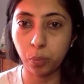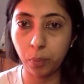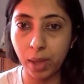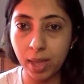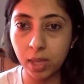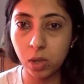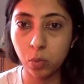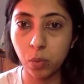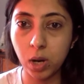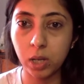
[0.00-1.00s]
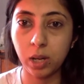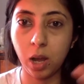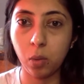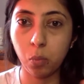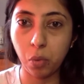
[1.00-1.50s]
where you work
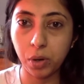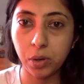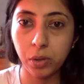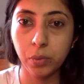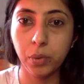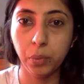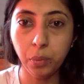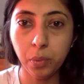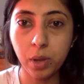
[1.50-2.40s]
now, what do you do,